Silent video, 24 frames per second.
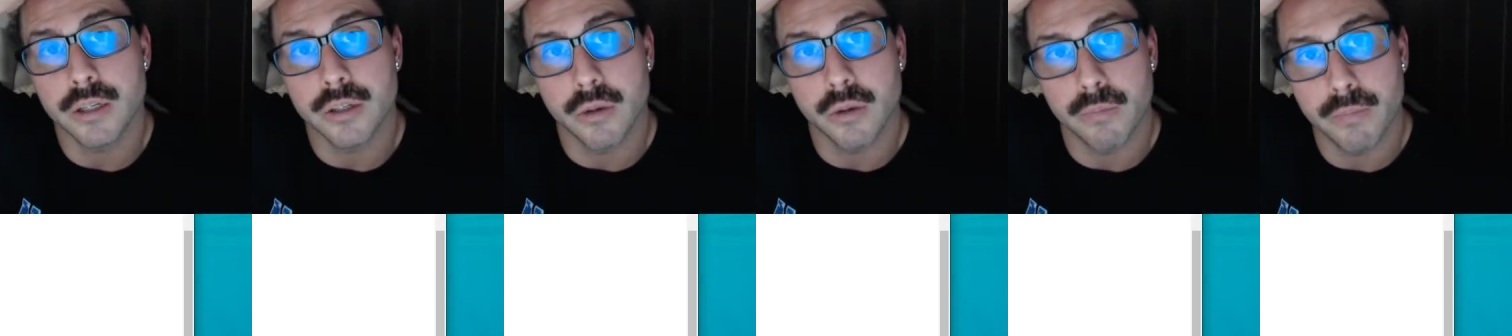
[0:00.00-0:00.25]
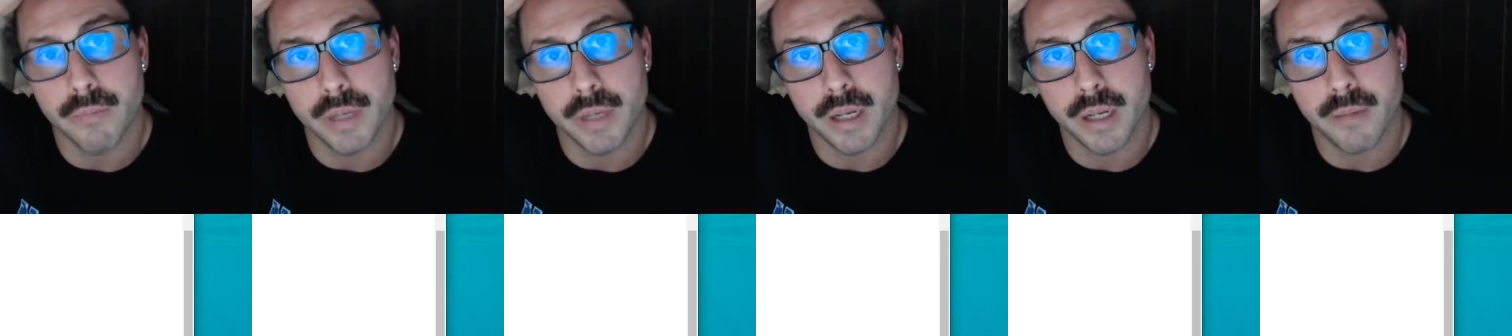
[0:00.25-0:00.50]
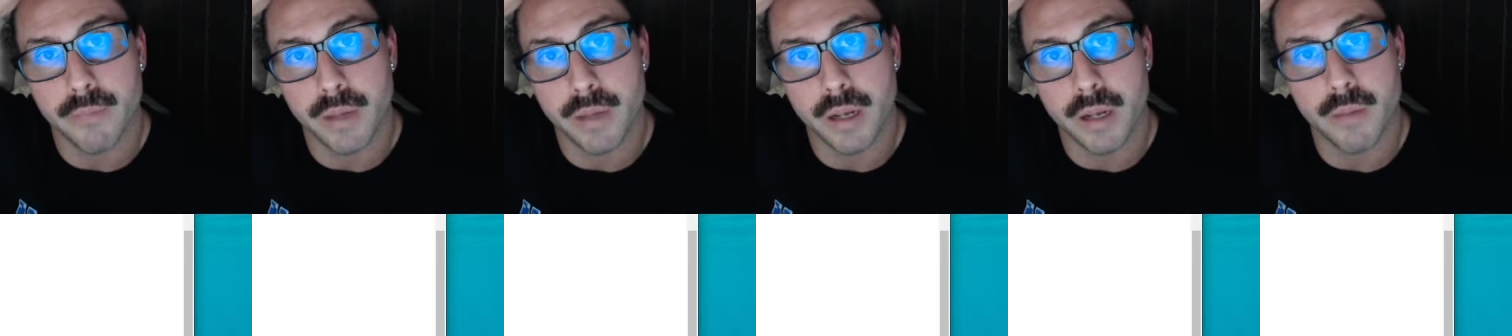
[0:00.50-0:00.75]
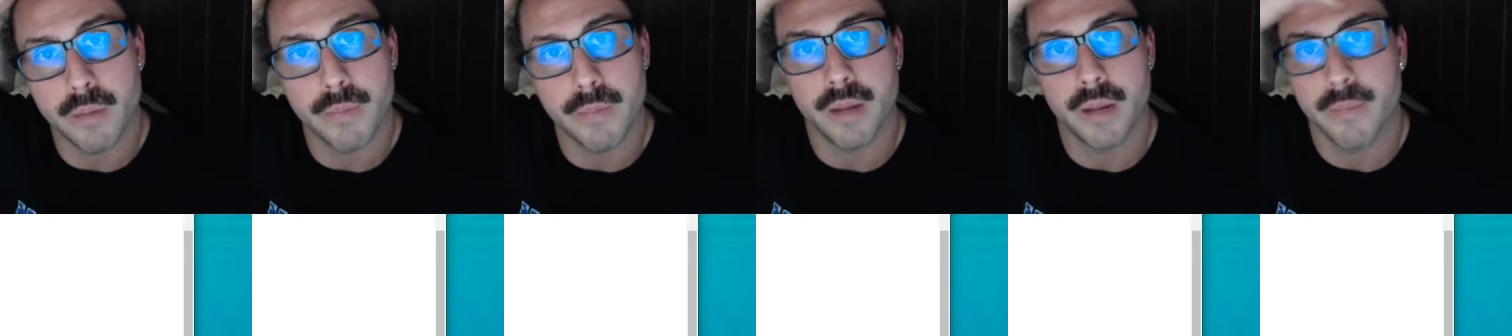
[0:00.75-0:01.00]
So
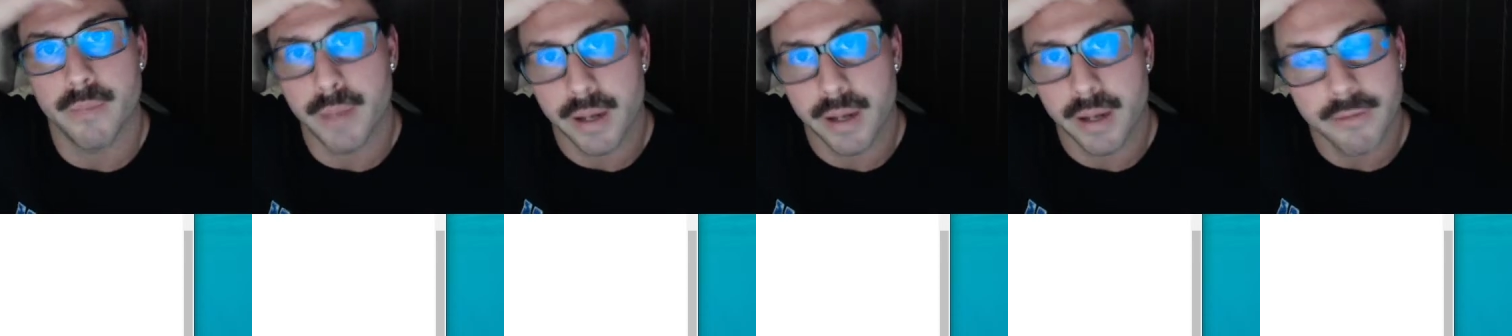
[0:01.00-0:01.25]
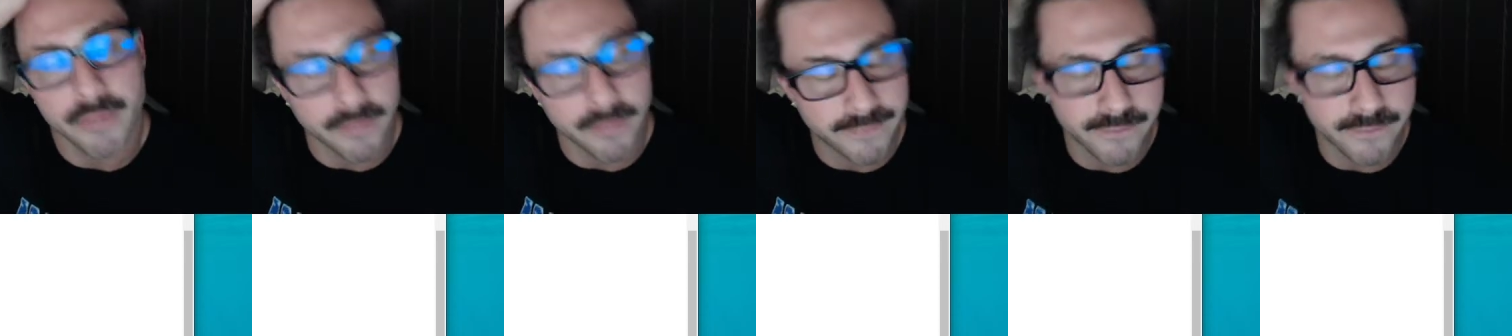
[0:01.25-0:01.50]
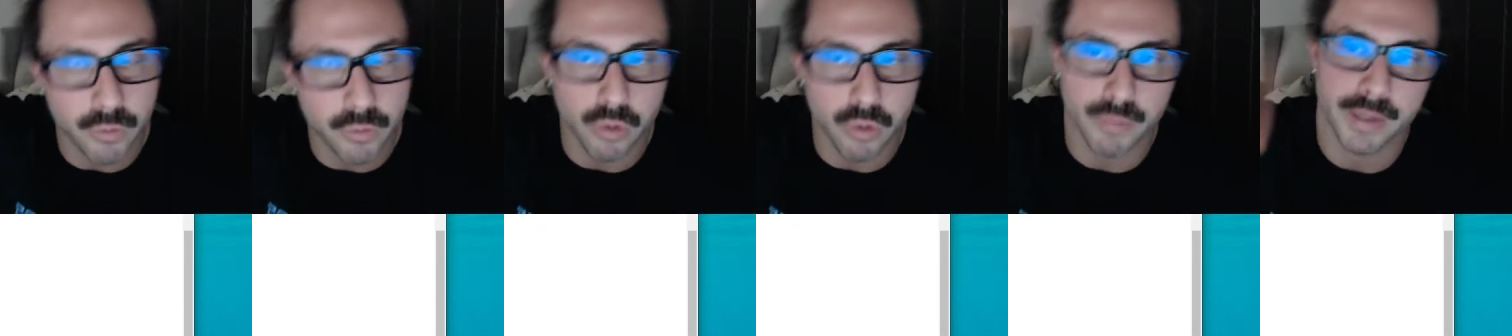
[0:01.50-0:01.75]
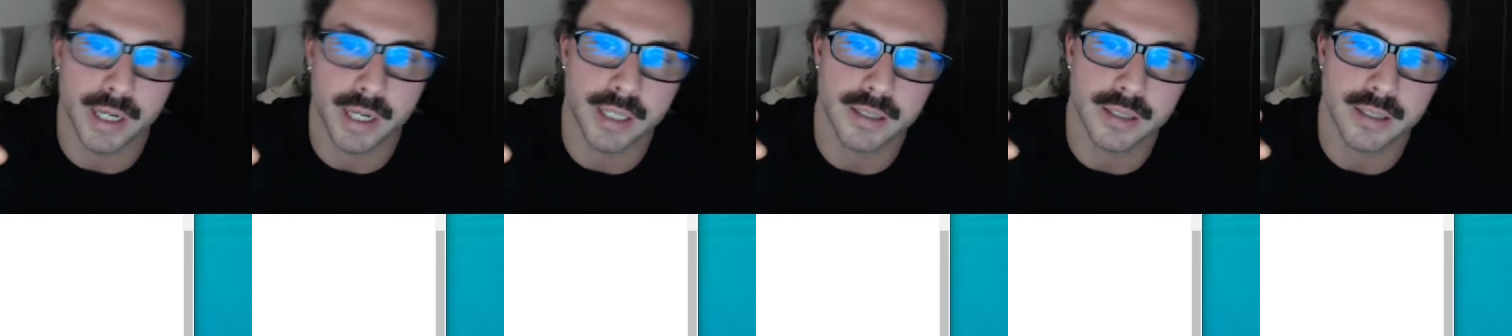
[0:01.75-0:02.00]
minute for 4
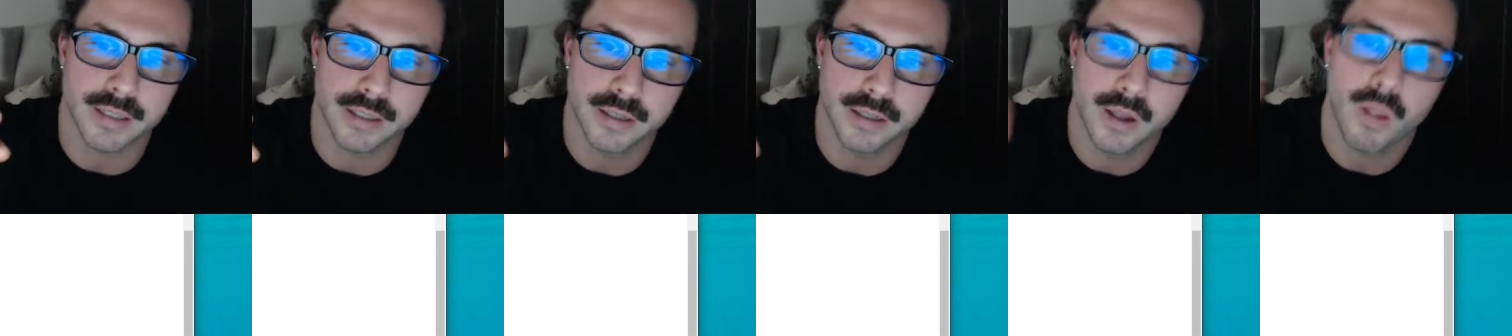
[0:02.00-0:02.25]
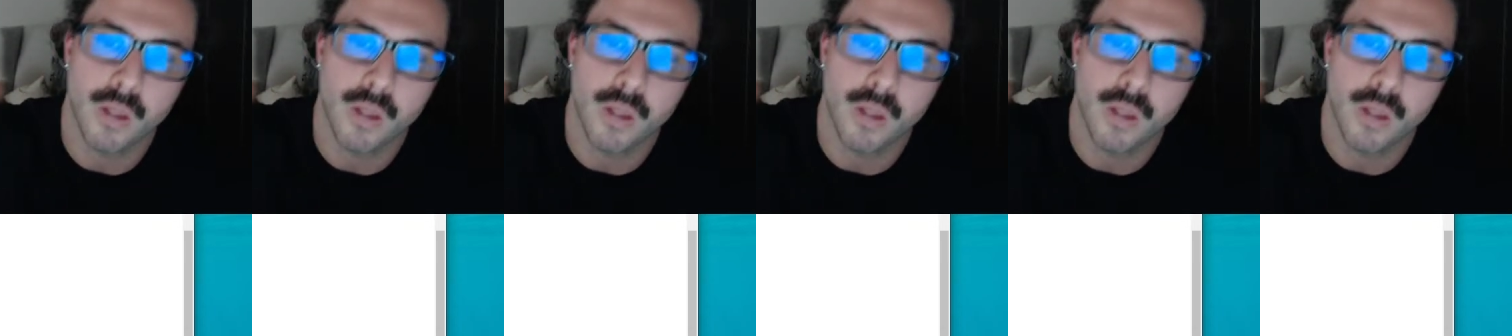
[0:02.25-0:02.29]
minutes